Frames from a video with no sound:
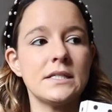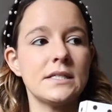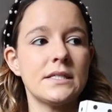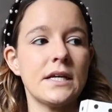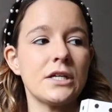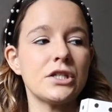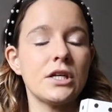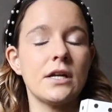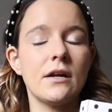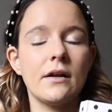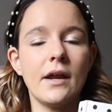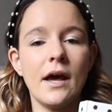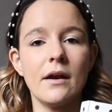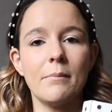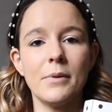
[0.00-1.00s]
section and
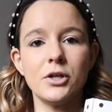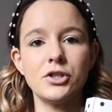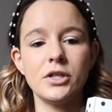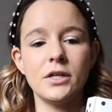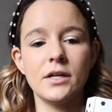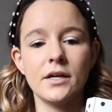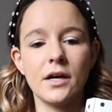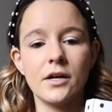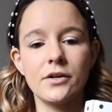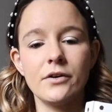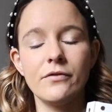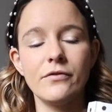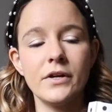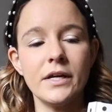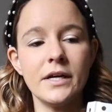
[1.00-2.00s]
how to budget like under
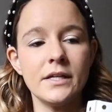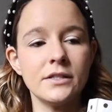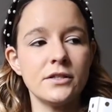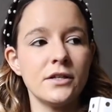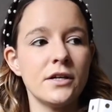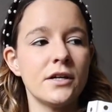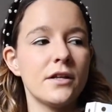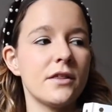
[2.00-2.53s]
freelancer.